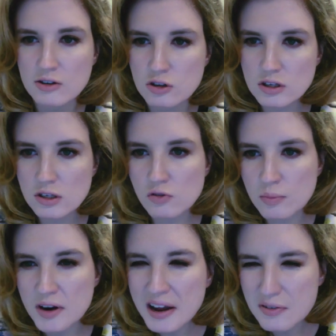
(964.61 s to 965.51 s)
So this is
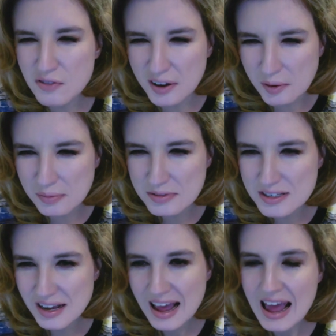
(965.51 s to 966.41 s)
from Nick
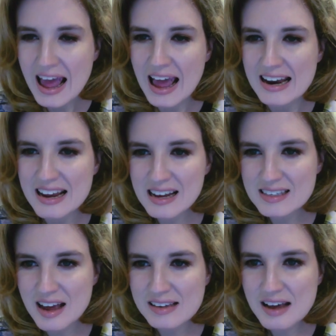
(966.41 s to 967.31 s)
Films. And Nick
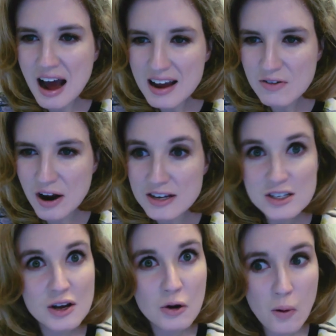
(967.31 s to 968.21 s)
says, hi,
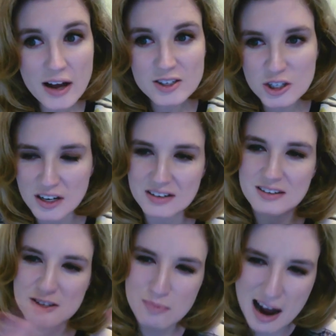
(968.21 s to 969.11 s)
Grace, question,
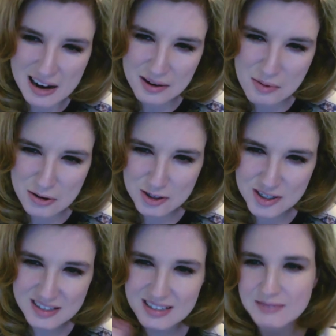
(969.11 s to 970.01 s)
smiley
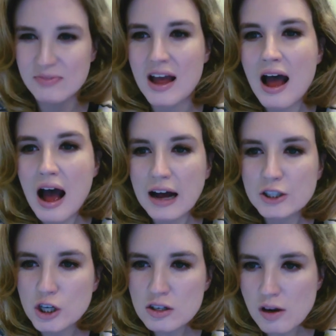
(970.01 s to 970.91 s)
emojis. I
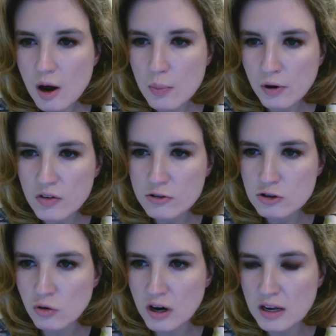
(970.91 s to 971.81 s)
just saw a preview
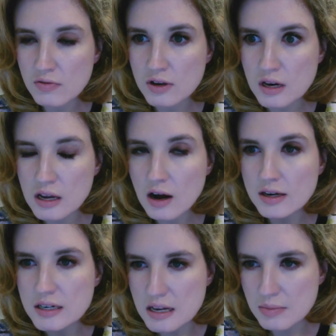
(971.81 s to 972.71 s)
screening of The
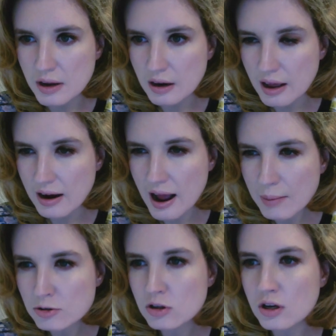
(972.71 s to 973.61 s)
Neon Demon and
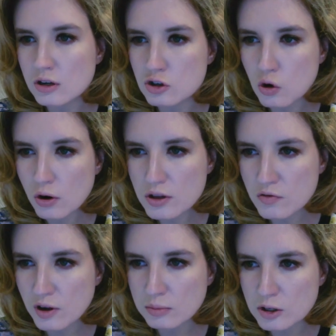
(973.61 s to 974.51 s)
absolutely adored the
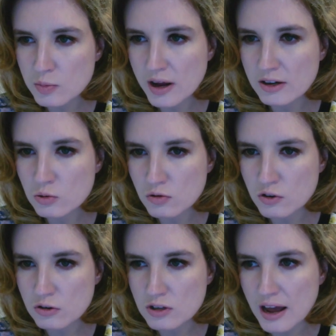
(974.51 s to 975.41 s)
film despite its
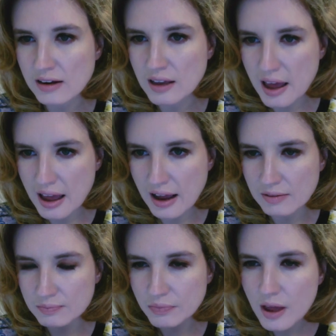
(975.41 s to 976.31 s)
reviews at
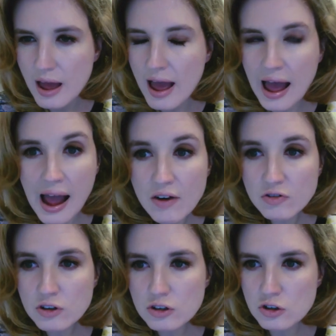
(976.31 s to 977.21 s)
Cannes.
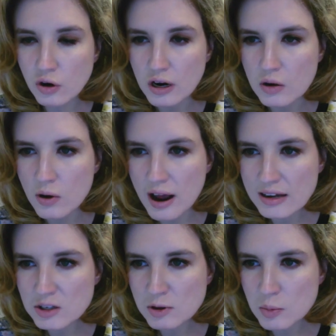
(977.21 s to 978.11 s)
After the screening, when
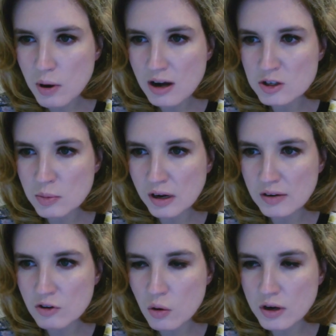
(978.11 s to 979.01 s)
asked about the possibility
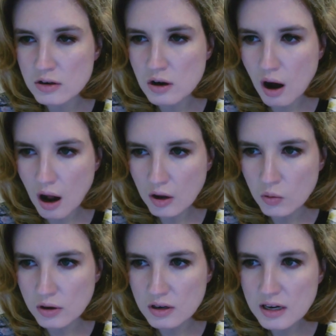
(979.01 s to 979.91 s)
of going into
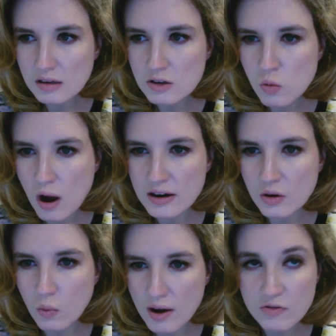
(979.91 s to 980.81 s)
Hollywood, Nicholas
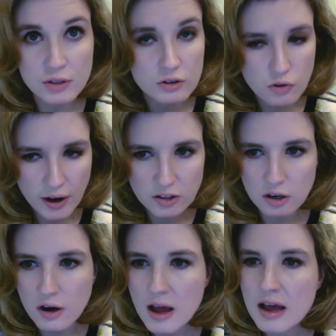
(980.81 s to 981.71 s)
Winding Refn, the
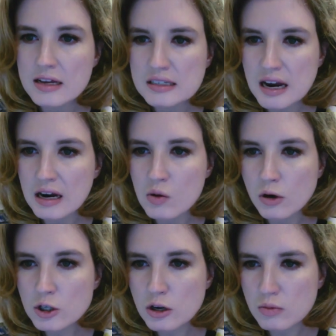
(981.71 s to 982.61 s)
director, stated he
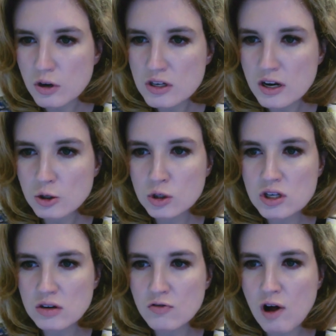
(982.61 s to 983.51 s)
wasn't
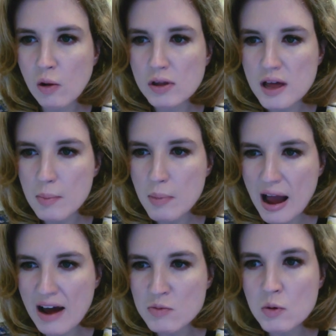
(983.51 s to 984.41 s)
interested in following that
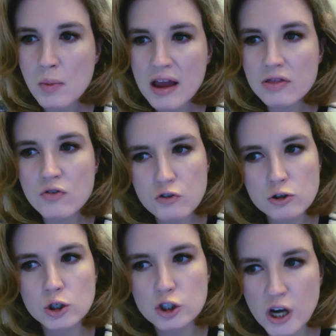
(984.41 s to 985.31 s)
path, but may in the
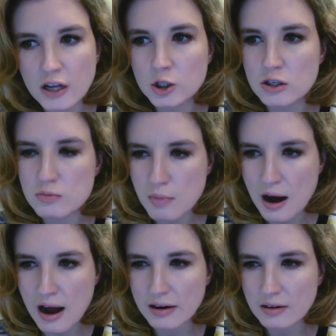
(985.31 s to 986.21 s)
future change his
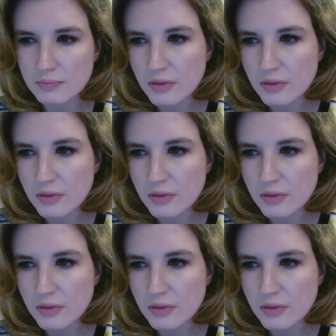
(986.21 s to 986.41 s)
mind.